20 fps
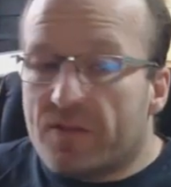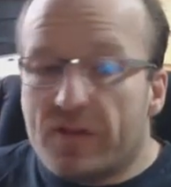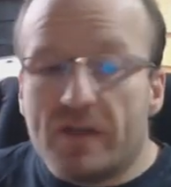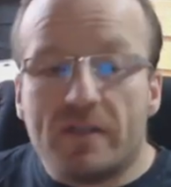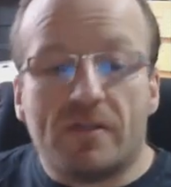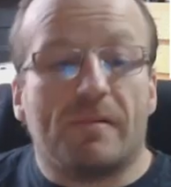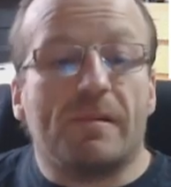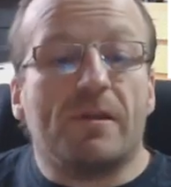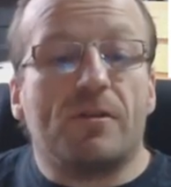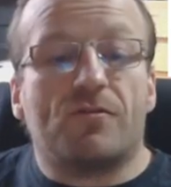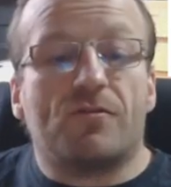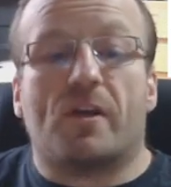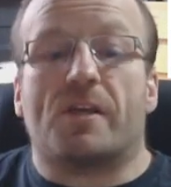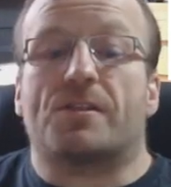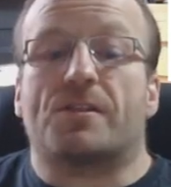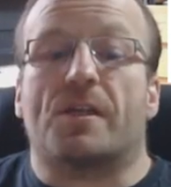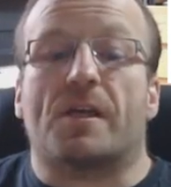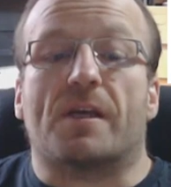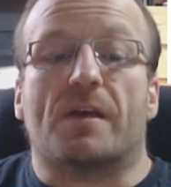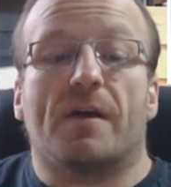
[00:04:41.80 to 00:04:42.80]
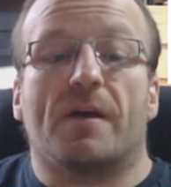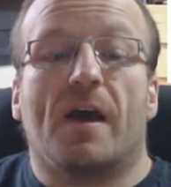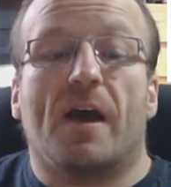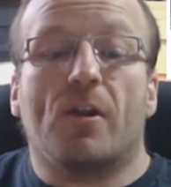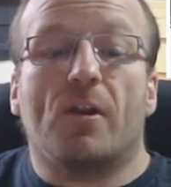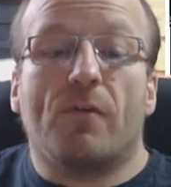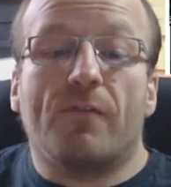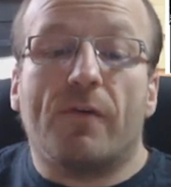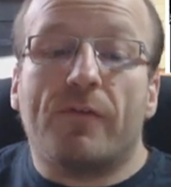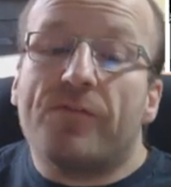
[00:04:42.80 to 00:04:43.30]
These are interesting
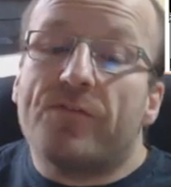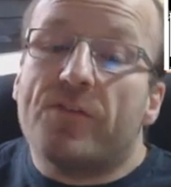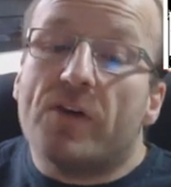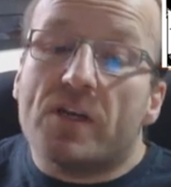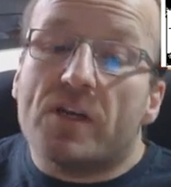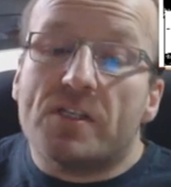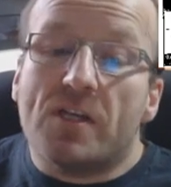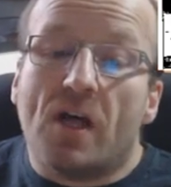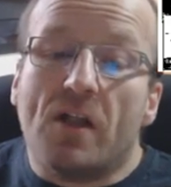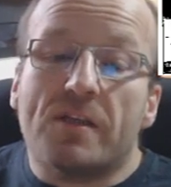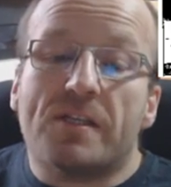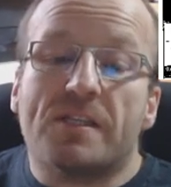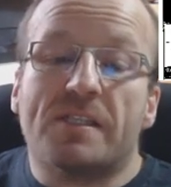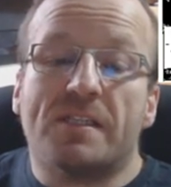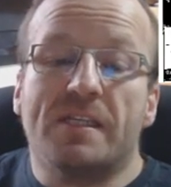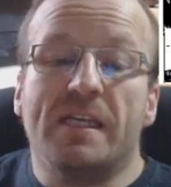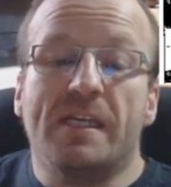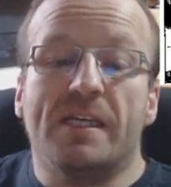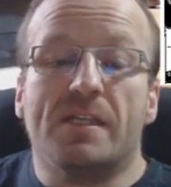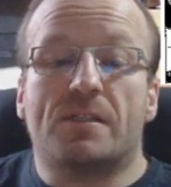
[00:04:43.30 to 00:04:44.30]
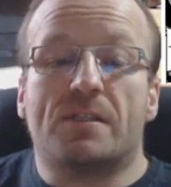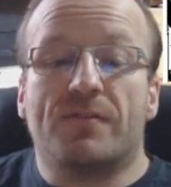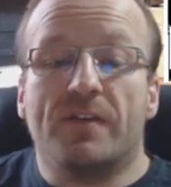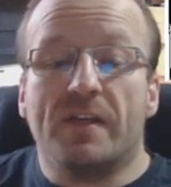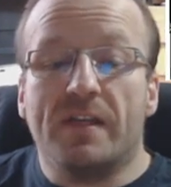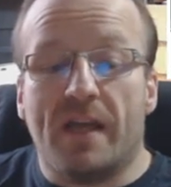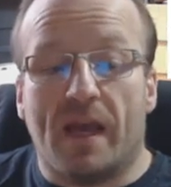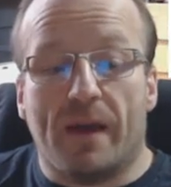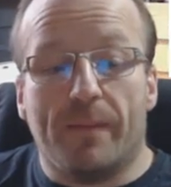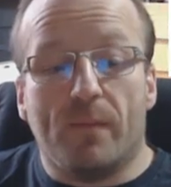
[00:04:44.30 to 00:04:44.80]
and offer fertile seeds
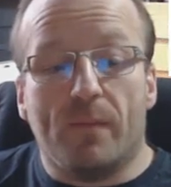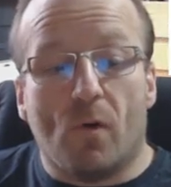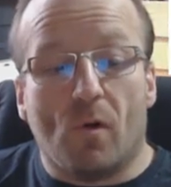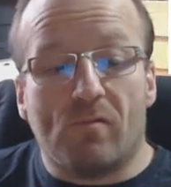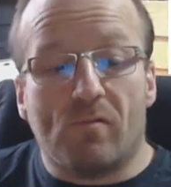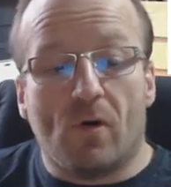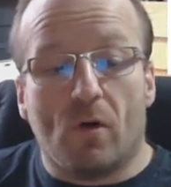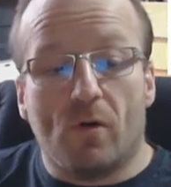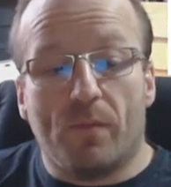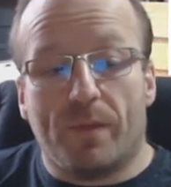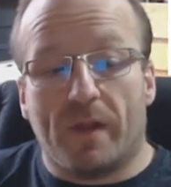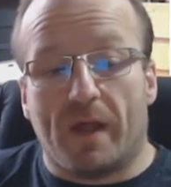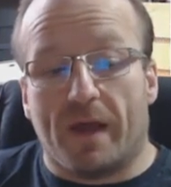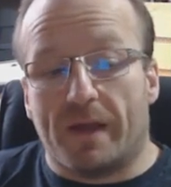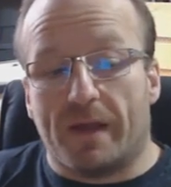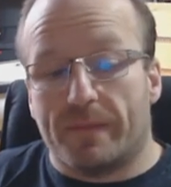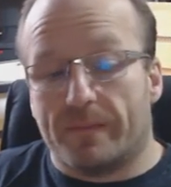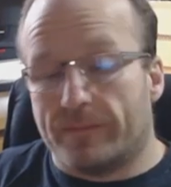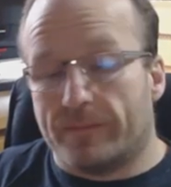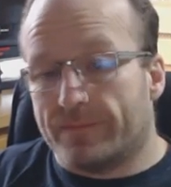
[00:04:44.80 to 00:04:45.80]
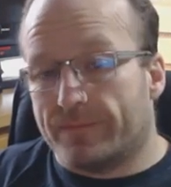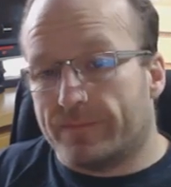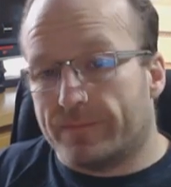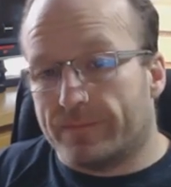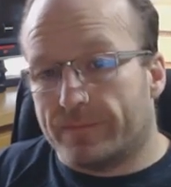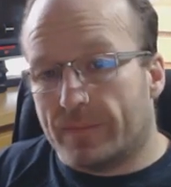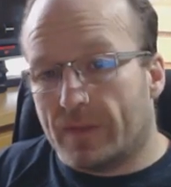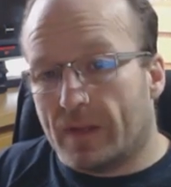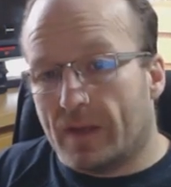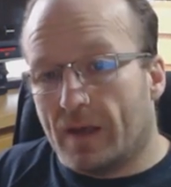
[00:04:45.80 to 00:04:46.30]
for yet more roleplay.
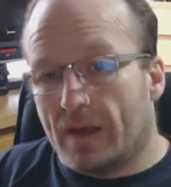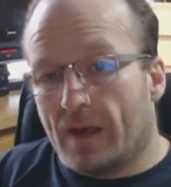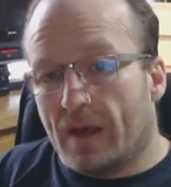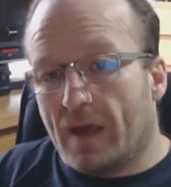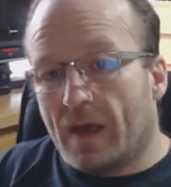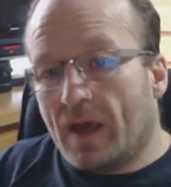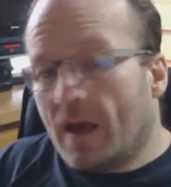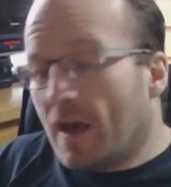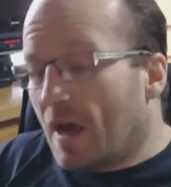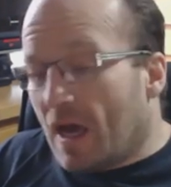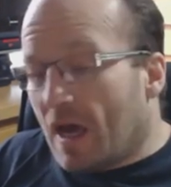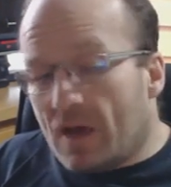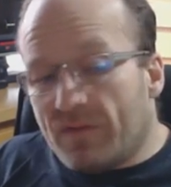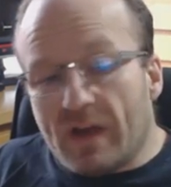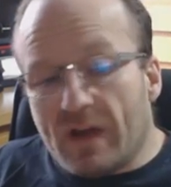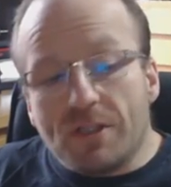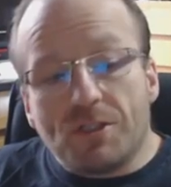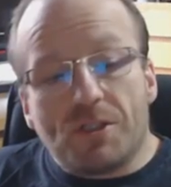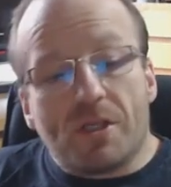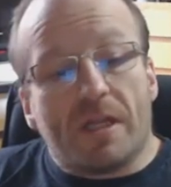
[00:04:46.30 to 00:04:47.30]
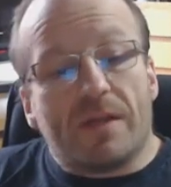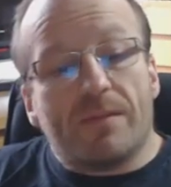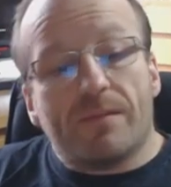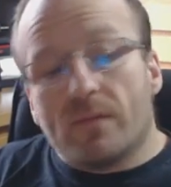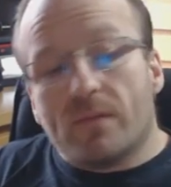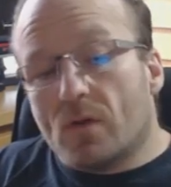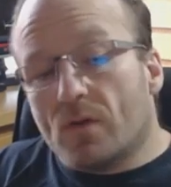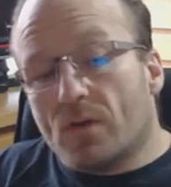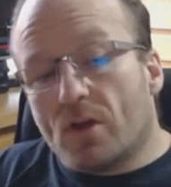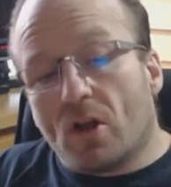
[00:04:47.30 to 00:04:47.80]
Eventually,
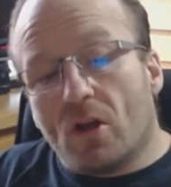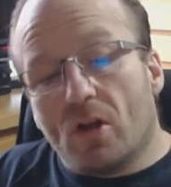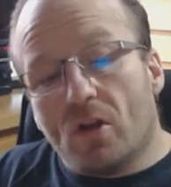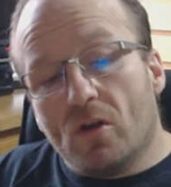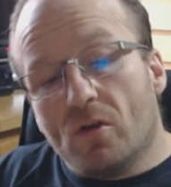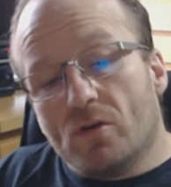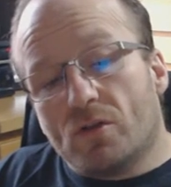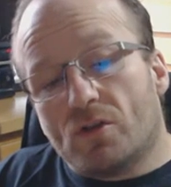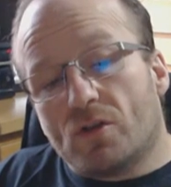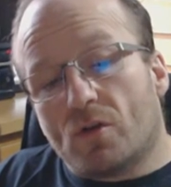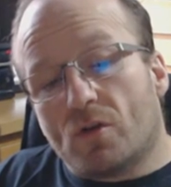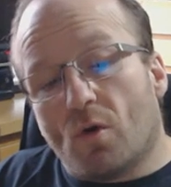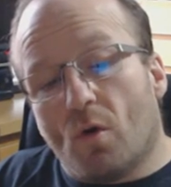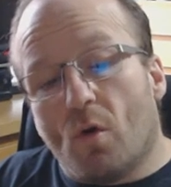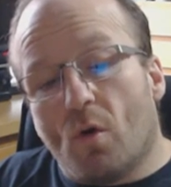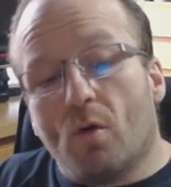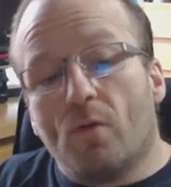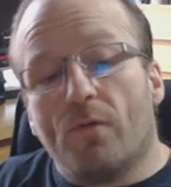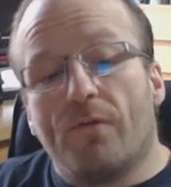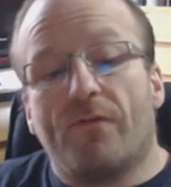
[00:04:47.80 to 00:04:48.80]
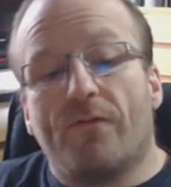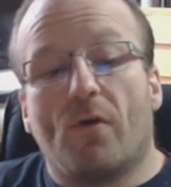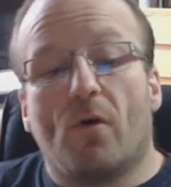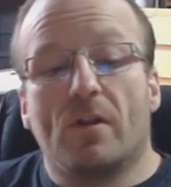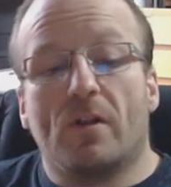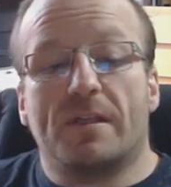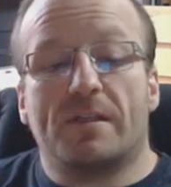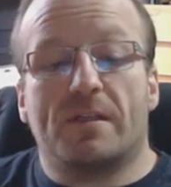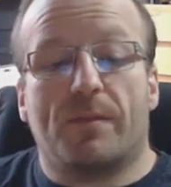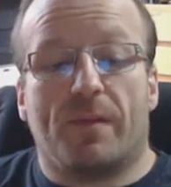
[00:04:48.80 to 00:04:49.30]
the clues should all
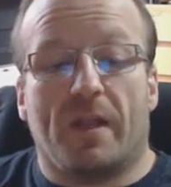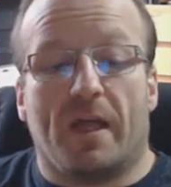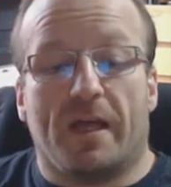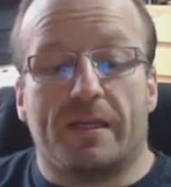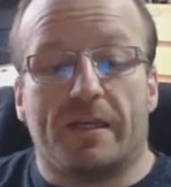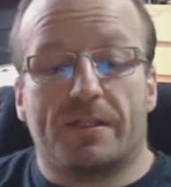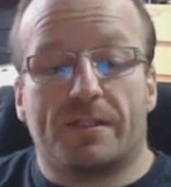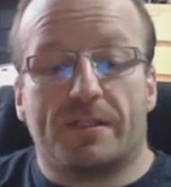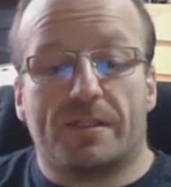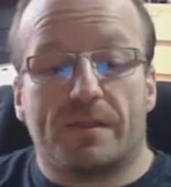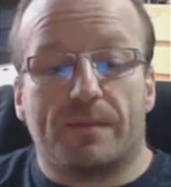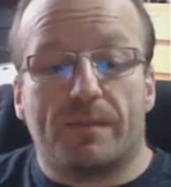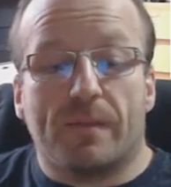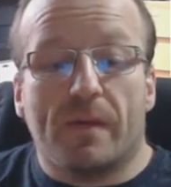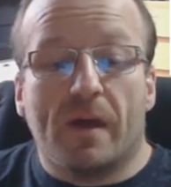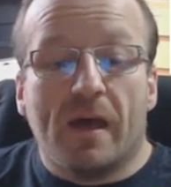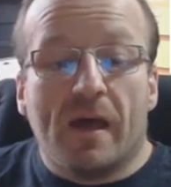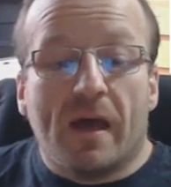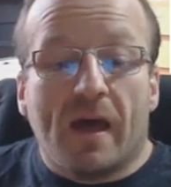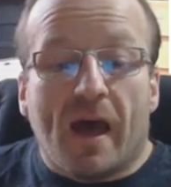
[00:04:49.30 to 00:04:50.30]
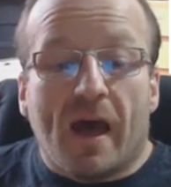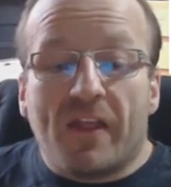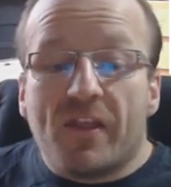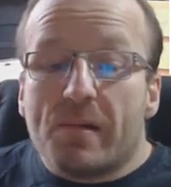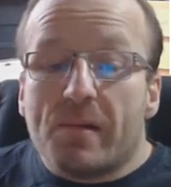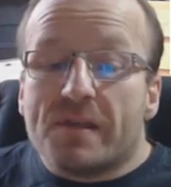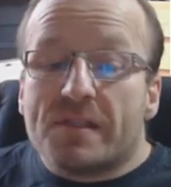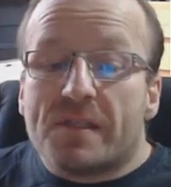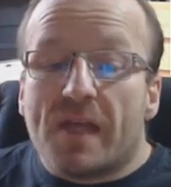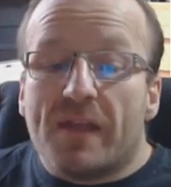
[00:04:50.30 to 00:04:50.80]
fall into place, and
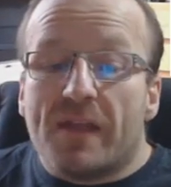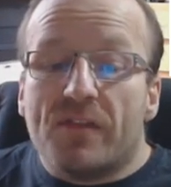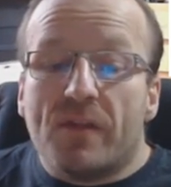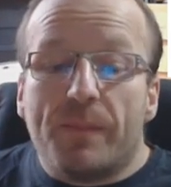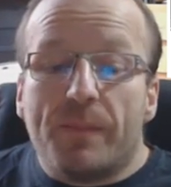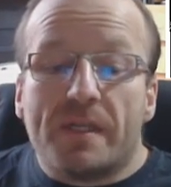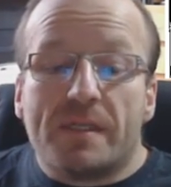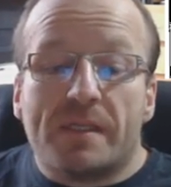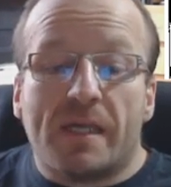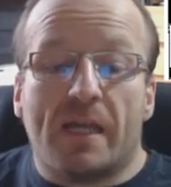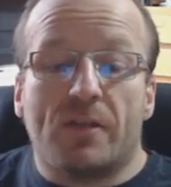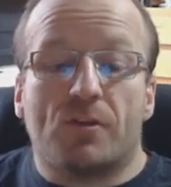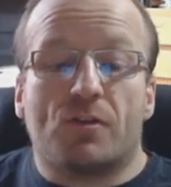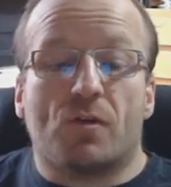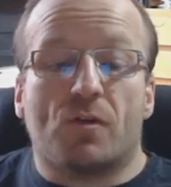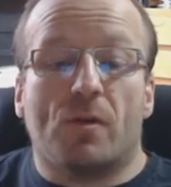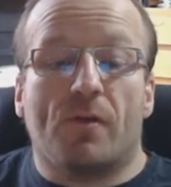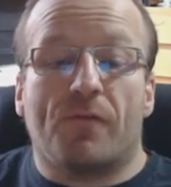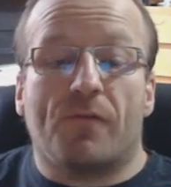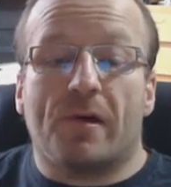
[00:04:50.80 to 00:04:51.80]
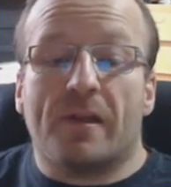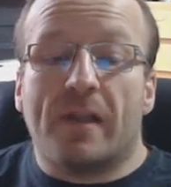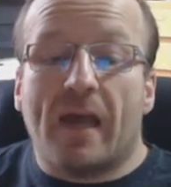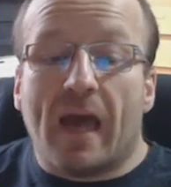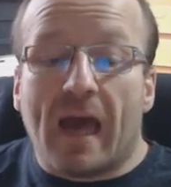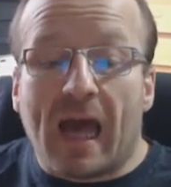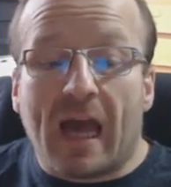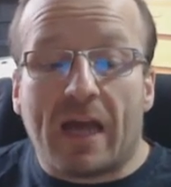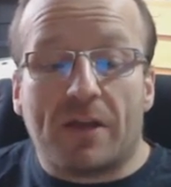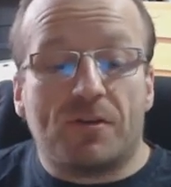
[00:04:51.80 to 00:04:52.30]
there is then the potential for an
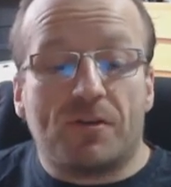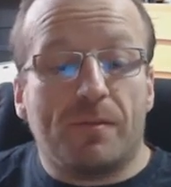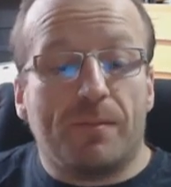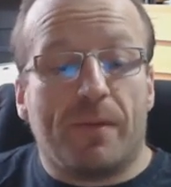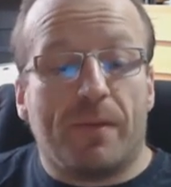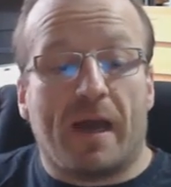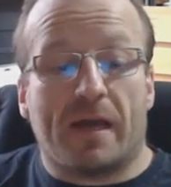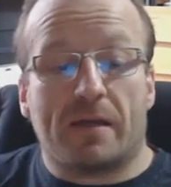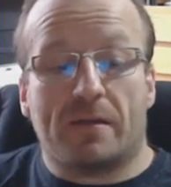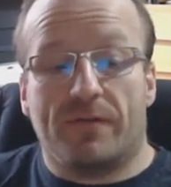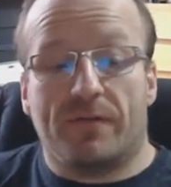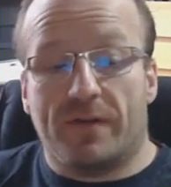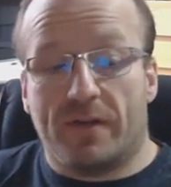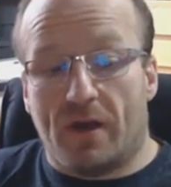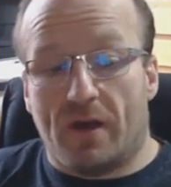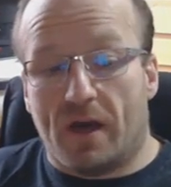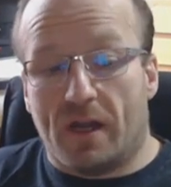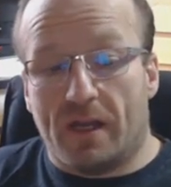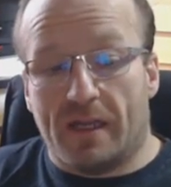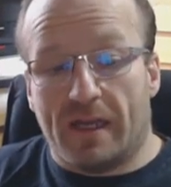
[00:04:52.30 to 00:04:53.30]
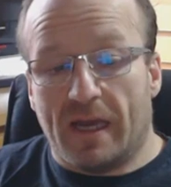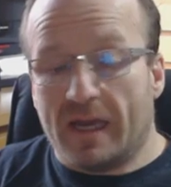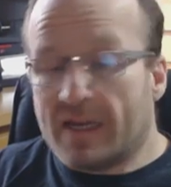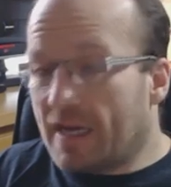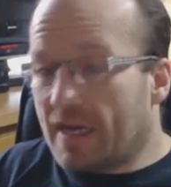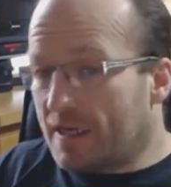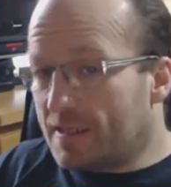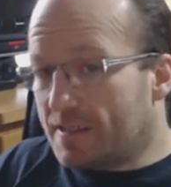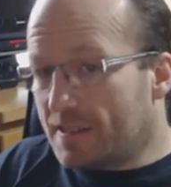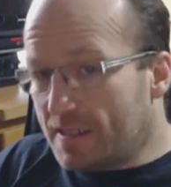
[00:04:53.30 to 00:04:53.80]
action-packed finale
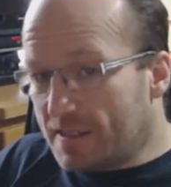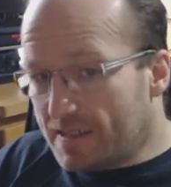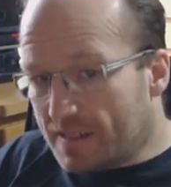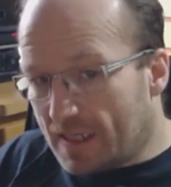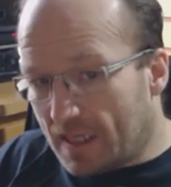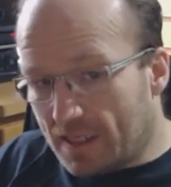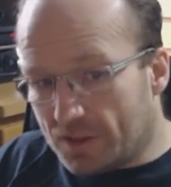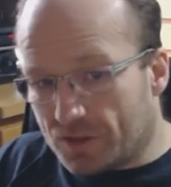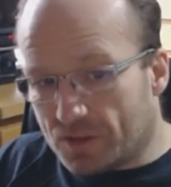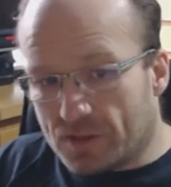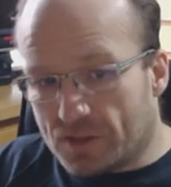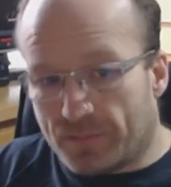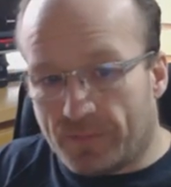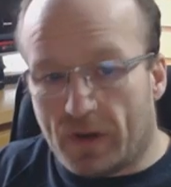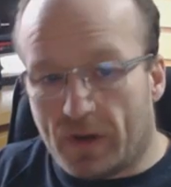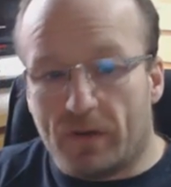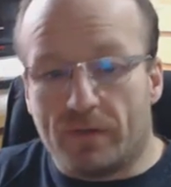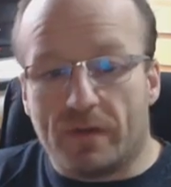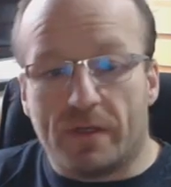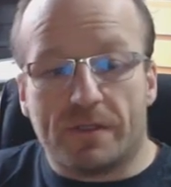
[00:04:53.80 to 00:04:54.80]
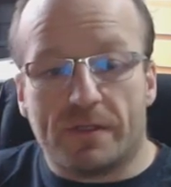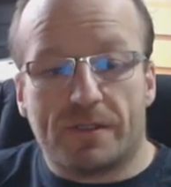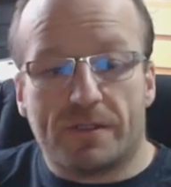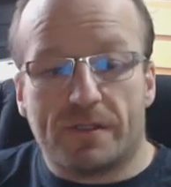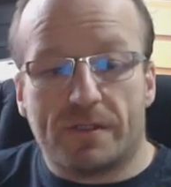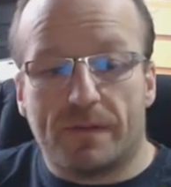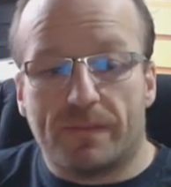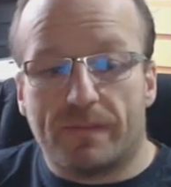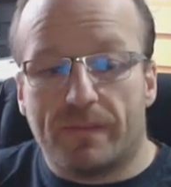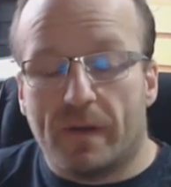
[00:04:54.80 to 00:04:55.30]
against intelligent
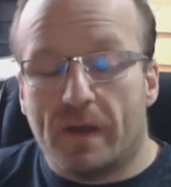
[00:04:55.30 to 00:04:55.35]
opponents.